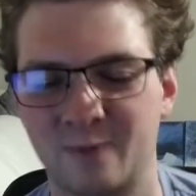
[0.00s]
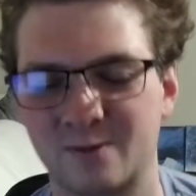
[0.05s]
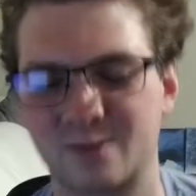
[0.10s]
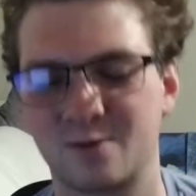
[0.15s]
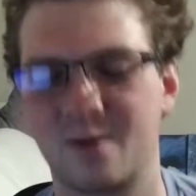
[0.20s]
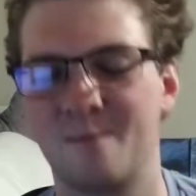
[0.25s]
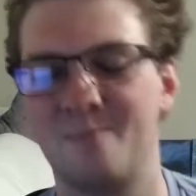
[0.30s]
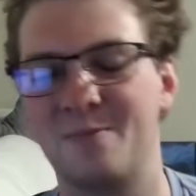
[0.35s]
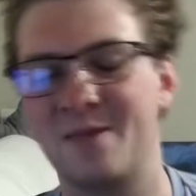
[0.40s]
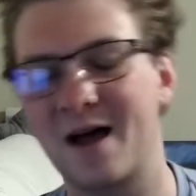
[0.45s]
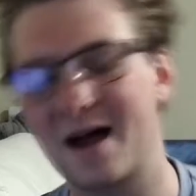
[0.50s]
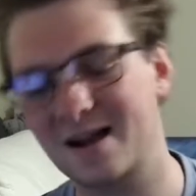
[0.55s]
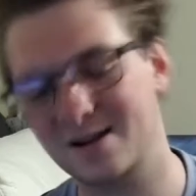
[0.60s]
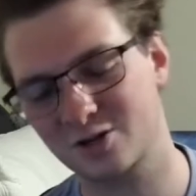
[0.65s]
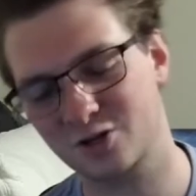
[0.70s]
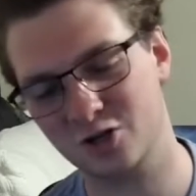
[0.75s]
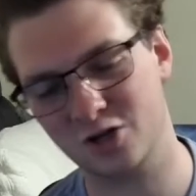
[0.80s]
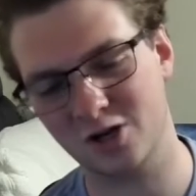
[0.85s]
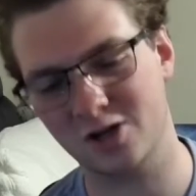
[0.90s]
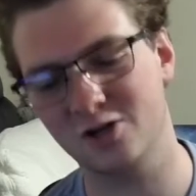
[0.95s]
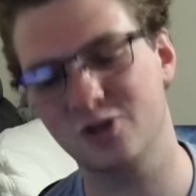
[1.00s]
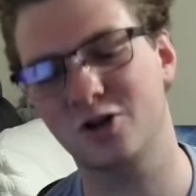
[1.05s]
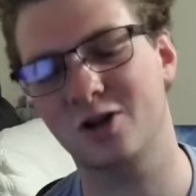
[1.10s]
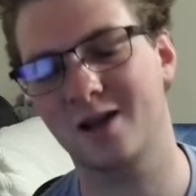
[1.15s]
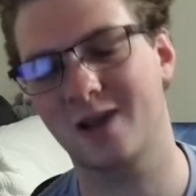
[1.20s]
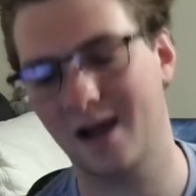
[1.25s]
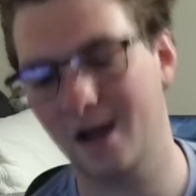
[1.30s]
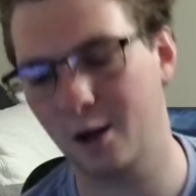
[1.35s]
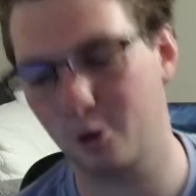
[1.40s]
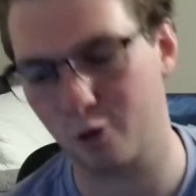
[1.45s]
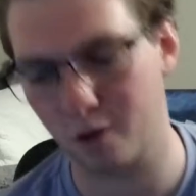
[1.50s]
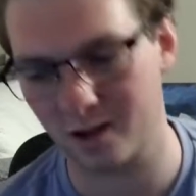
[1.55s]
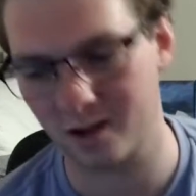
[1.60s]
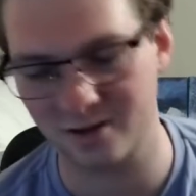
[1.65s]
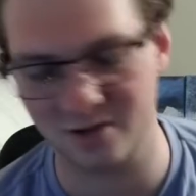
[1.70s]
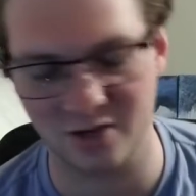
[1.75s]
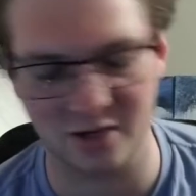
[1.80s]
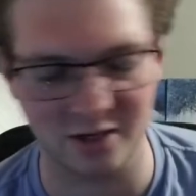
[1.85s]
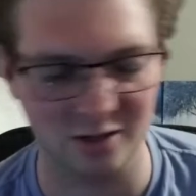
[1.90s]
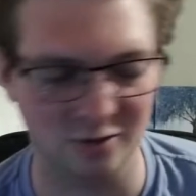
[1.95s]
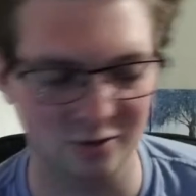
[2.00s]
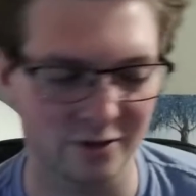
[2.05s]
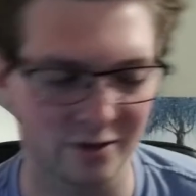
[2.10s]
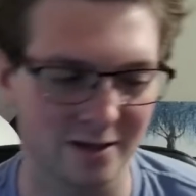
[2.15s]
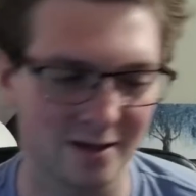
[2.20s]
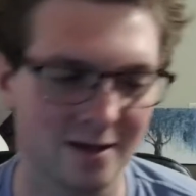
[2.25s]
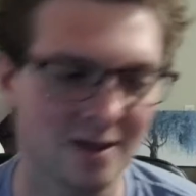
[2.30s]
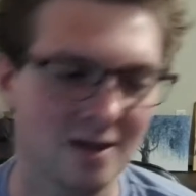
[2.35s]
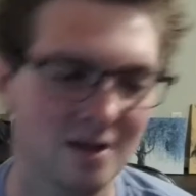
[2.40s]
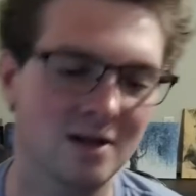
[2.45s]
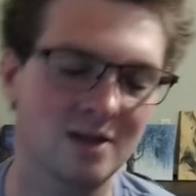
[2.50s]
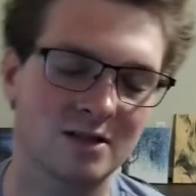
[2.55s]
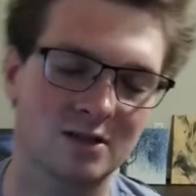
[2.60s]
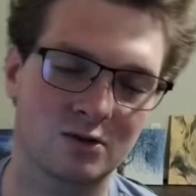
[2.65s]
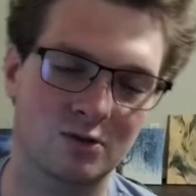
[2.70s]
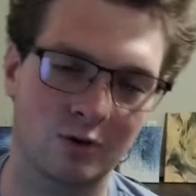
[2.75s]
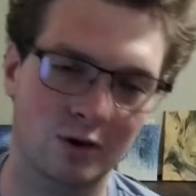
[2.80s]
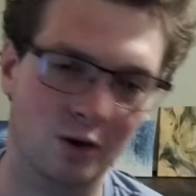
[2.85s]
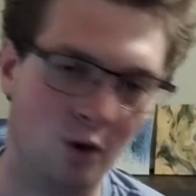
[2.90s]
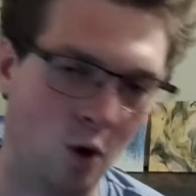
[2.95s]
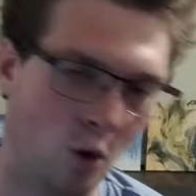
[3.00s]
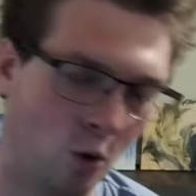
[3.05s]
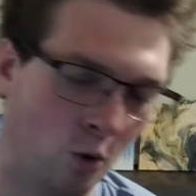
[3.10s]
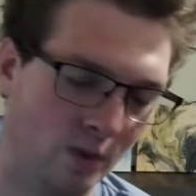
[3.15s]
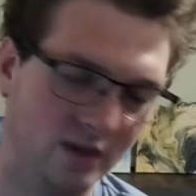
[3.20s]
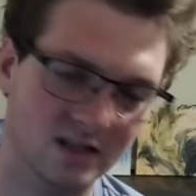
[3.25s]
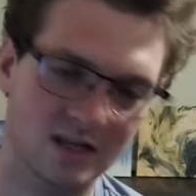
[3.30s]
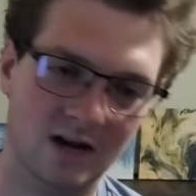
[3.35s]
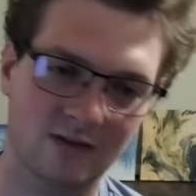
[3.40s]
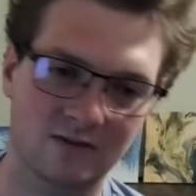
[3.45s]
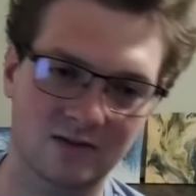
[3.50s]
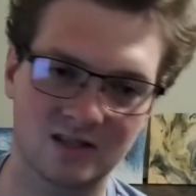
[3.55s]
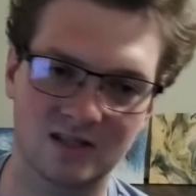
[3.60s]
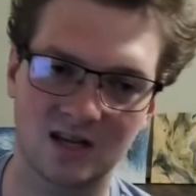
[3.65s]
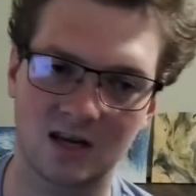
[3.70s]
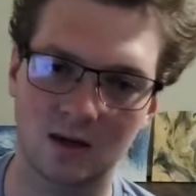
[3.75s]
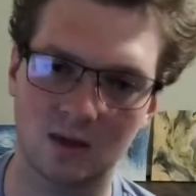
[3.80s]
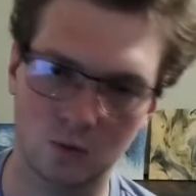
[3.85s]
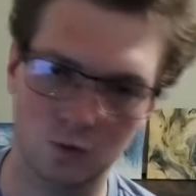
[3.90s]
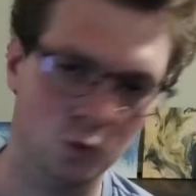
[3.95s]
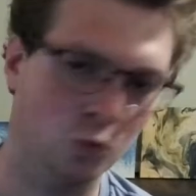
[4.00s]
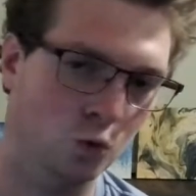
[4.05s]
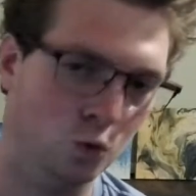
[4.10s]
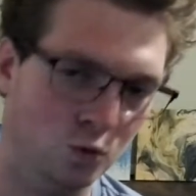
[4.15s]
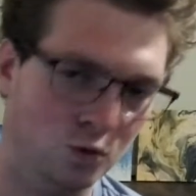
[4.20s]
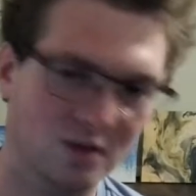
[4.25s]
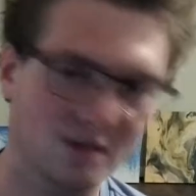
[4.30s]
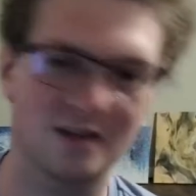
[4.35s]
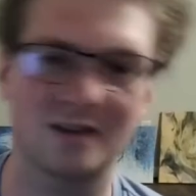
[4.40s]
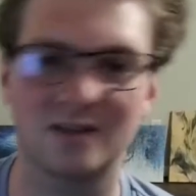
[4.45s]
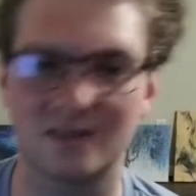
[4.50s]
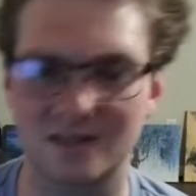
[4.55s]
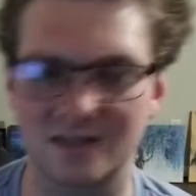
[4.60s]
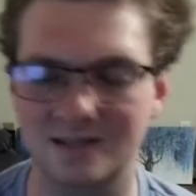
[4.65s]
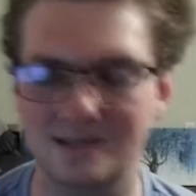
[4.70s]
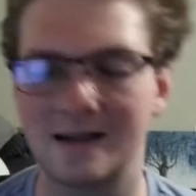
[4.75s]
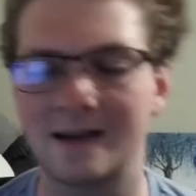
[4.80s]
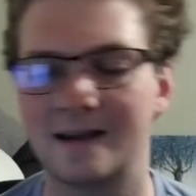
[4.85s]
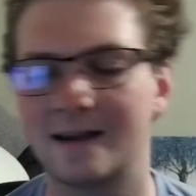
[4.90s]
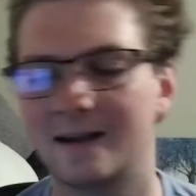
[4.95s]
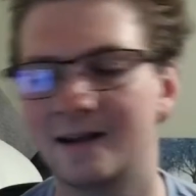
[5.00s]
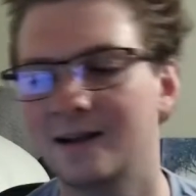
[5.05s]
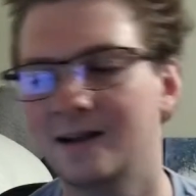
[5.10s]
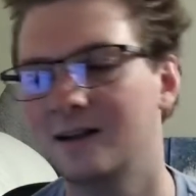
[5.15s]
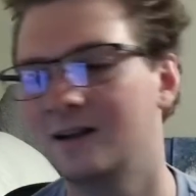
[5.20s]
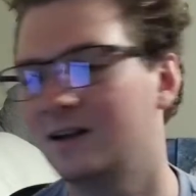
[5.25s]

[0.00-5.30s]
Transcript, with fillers: So I'm not changing out entirely. So I always have to say oot instead.